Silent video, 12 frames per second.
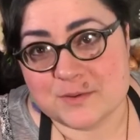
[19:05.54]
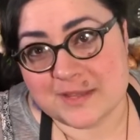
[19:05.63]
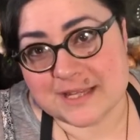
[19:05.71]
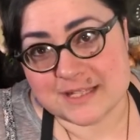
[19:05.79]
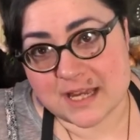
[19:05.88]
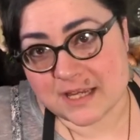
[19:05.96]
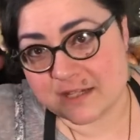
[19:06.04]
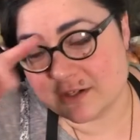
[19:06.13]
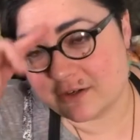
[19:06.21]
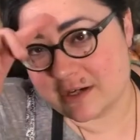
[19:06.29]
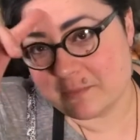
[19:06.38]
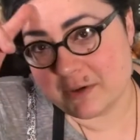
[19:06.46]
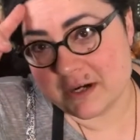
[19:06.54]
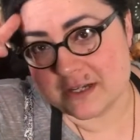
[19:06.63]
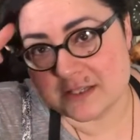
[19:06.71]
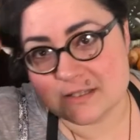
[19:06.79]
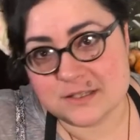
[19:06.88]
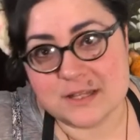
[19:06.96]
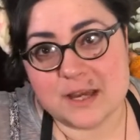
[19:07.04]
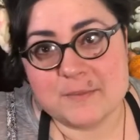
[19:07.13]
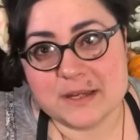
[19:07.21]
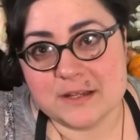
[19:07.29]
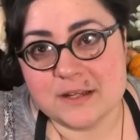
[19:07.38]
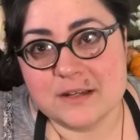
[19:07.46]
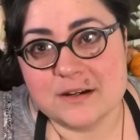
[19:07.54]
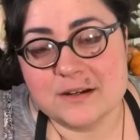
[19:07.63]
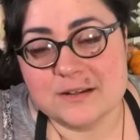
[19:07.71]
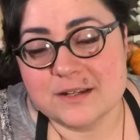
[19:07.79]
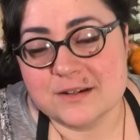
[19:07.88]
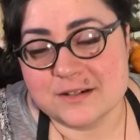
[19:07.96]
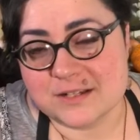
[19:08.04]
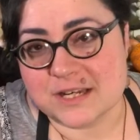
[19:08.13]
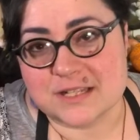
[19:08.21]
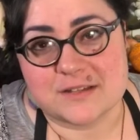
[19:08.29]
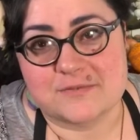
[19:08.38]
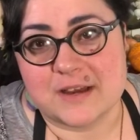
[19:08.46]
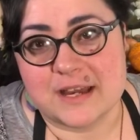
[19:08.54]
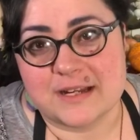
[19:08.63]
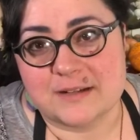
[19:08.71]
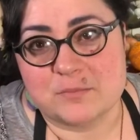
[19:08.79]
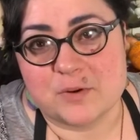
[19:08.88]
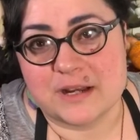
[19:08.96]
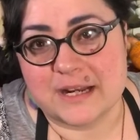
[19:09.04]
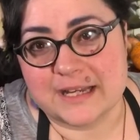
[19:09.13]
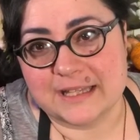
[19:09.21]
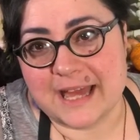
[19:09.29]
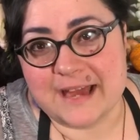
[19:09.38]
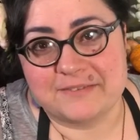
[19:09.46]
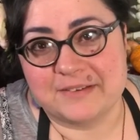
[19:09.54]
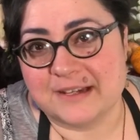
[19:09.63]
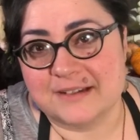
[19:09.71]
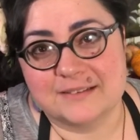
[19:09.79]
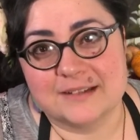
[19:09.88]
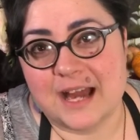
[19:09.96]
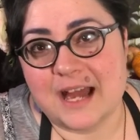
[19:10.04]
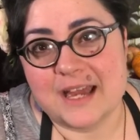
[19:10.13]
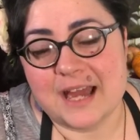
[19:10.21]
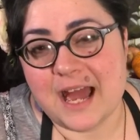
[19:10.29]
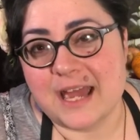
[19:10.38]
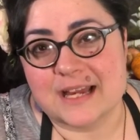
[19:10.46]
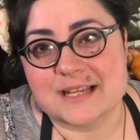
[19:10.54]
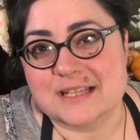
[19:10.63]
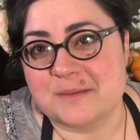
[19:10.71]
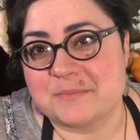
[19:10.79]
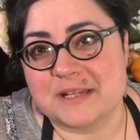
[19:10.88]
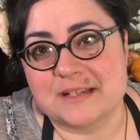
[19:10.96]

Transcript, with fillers: with like second degree burns, I mean, you're you're justified in pointing and laughing. I, I accept